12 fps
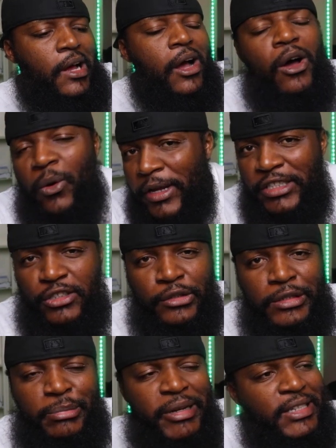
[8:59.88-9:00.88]
Always do
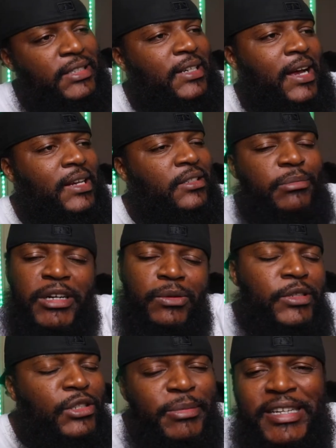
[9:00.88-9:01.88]
your best, guys. No matter
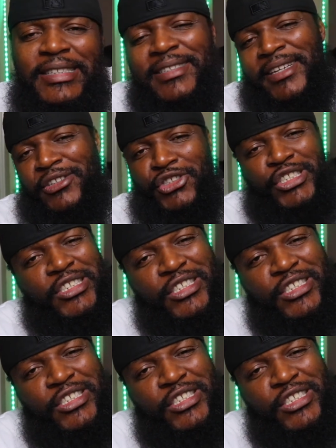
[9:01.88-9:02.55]
what nobody tells you,